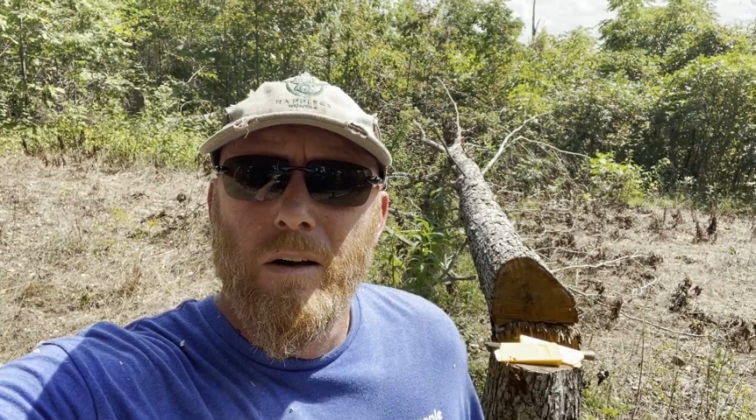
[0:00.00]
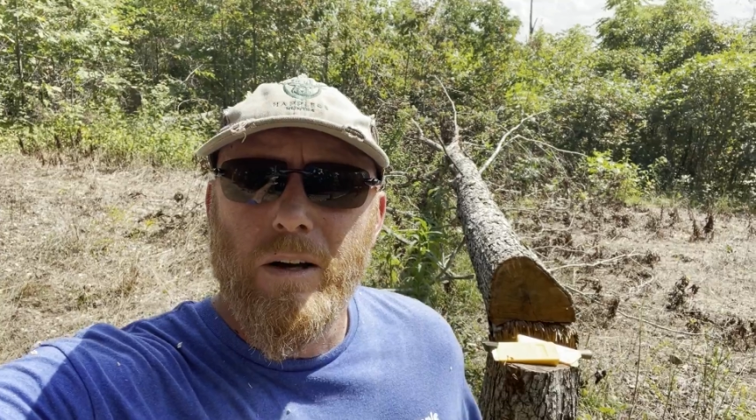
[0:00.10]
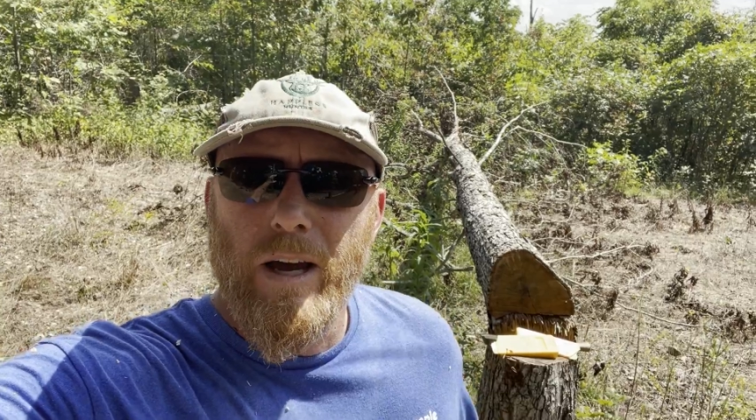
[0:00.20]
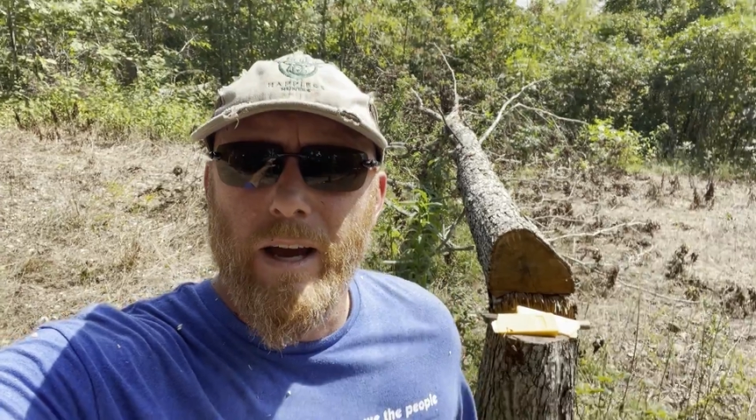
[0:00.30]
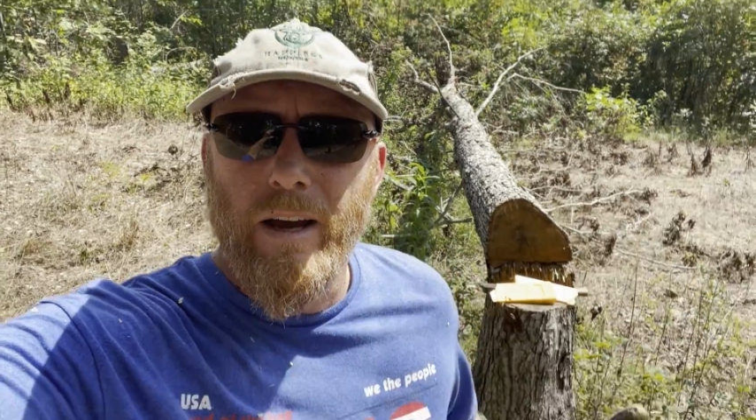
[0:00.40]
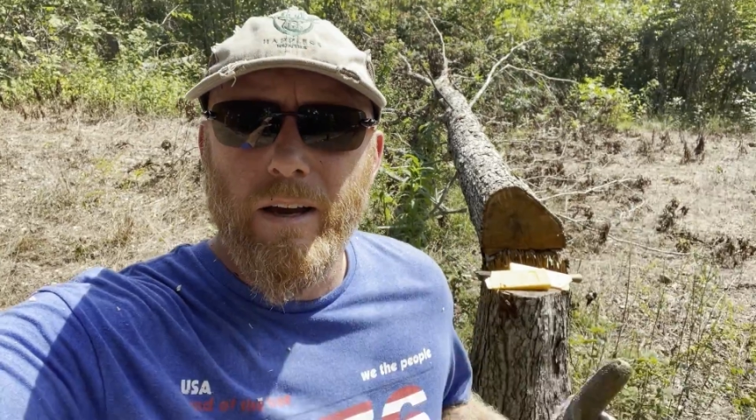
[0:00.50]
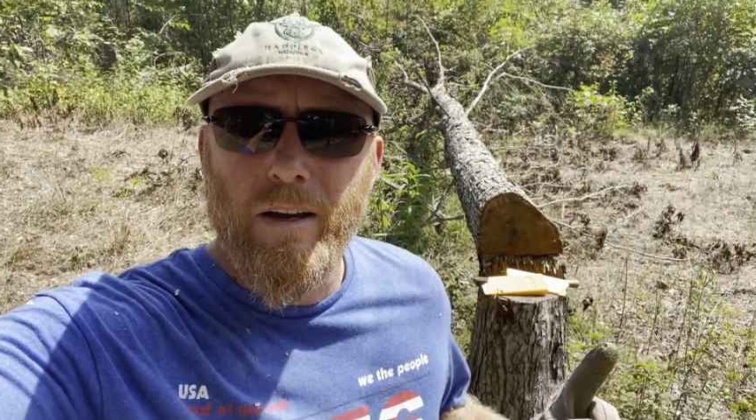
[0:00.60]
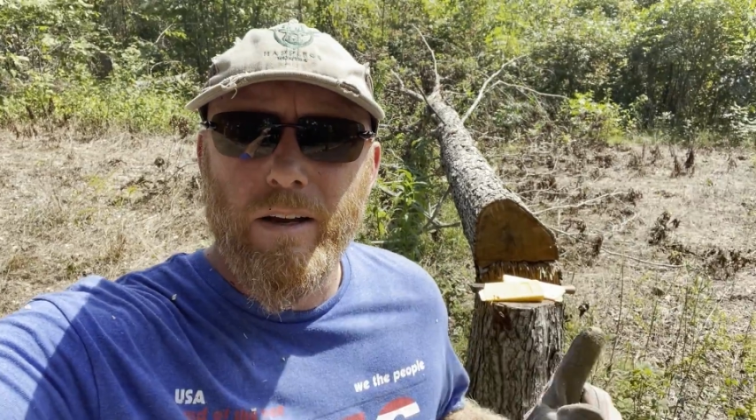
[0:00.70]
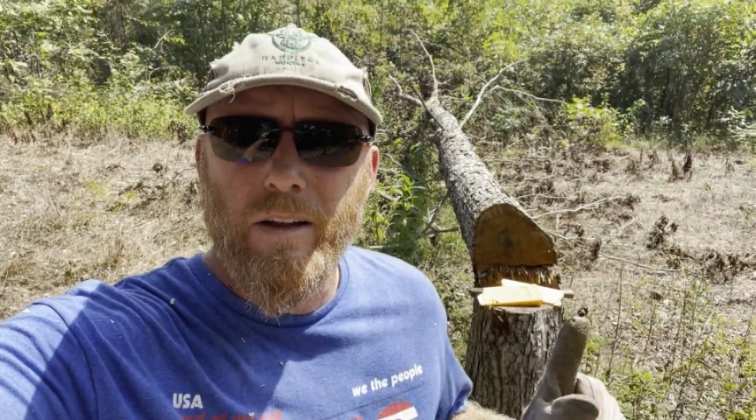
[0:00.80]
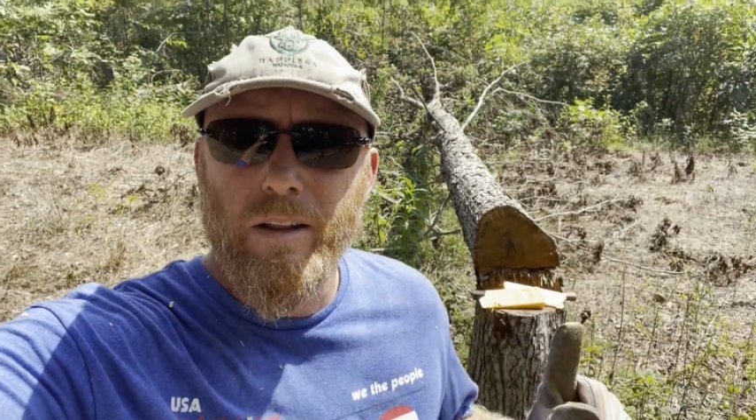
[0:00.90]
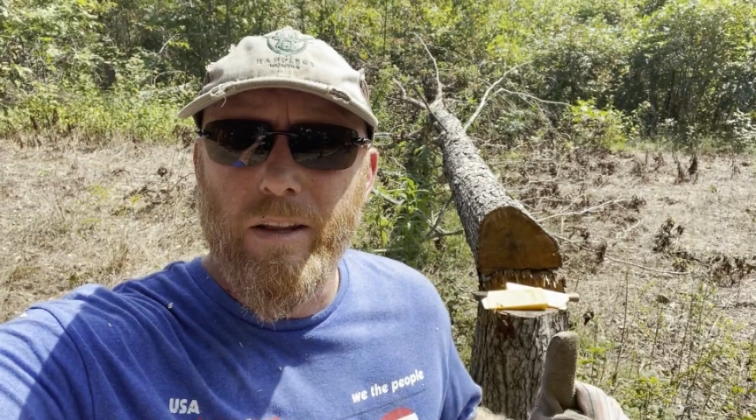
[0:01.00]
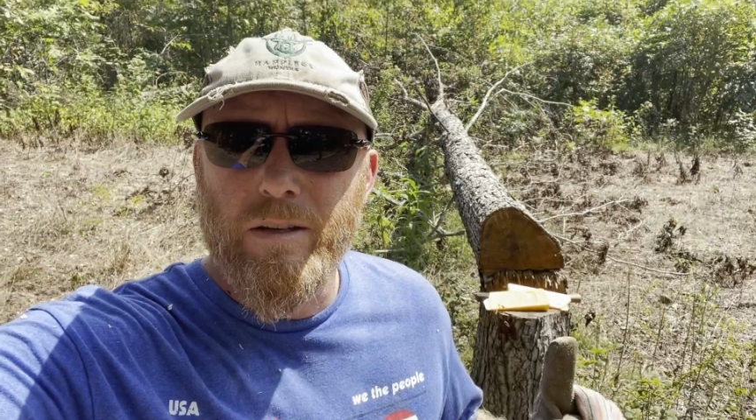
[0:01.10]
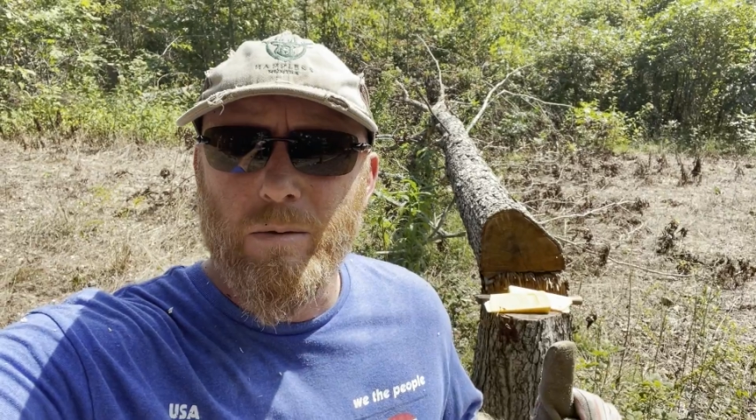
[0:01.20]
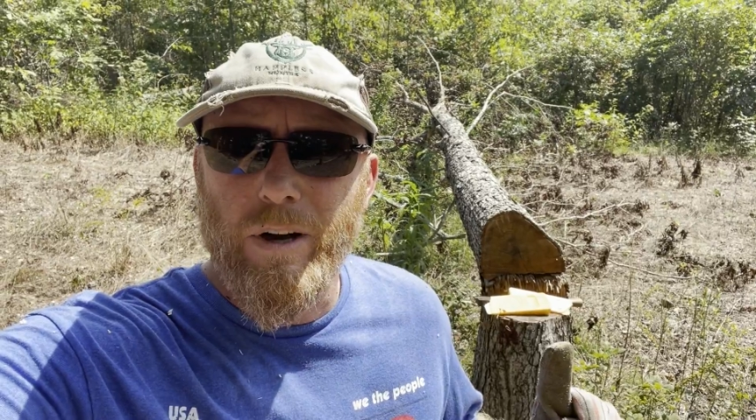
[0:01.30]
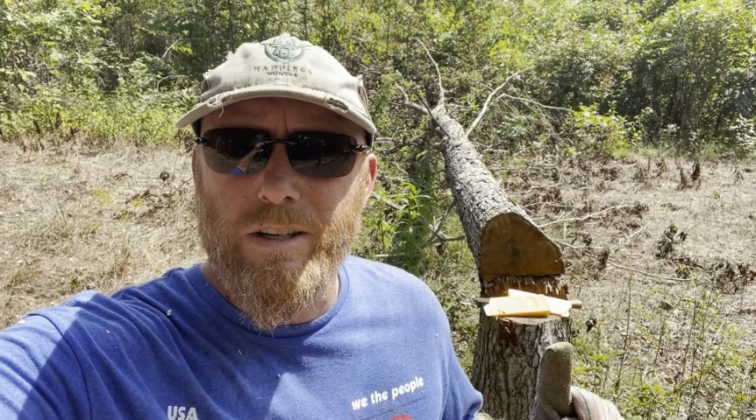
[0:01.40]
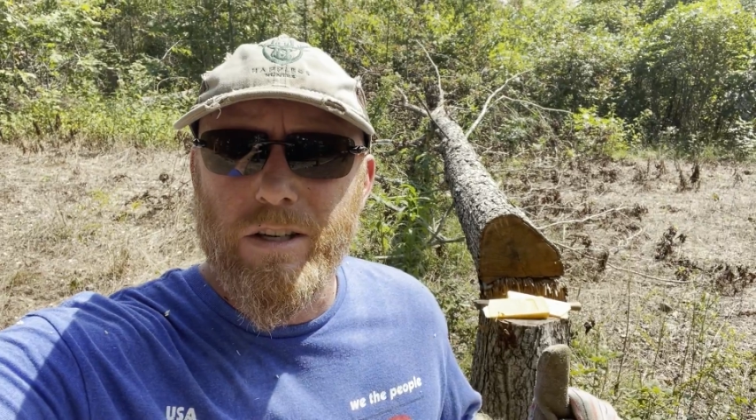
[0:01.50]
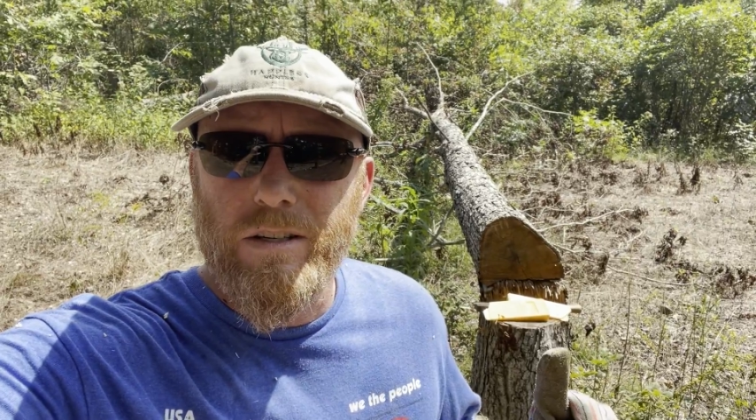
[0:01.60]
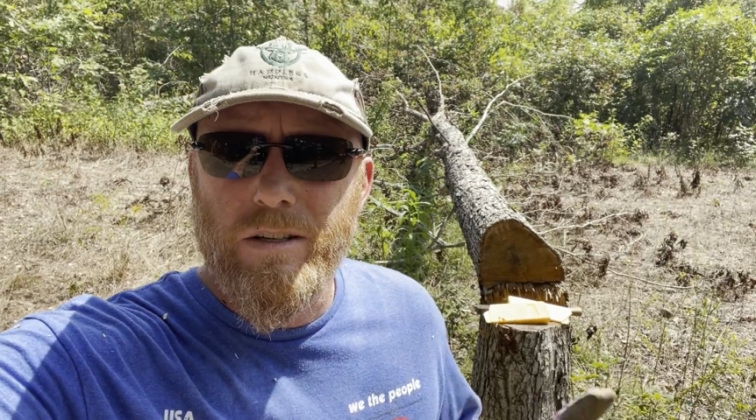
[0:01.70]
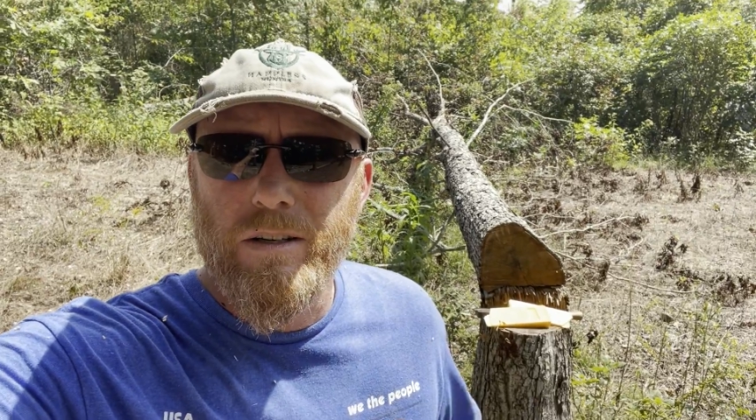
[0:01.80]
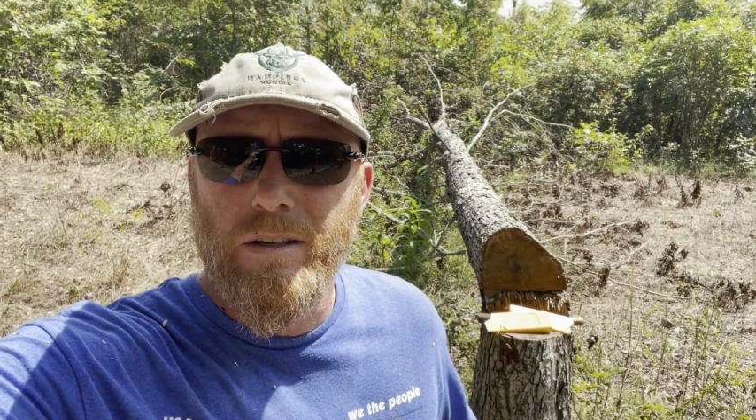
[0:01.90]
Okay, these
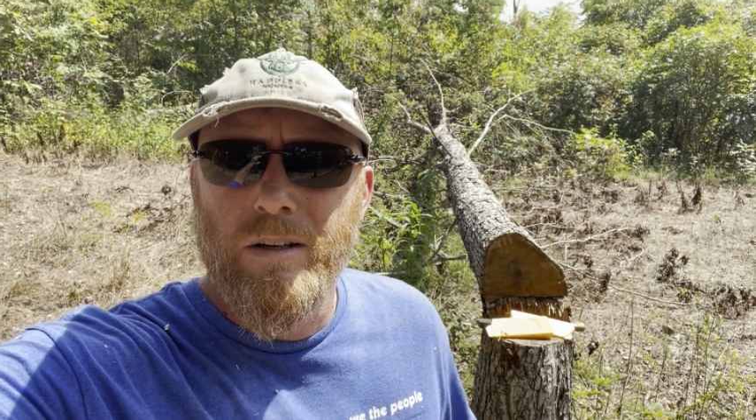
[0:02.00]
wedges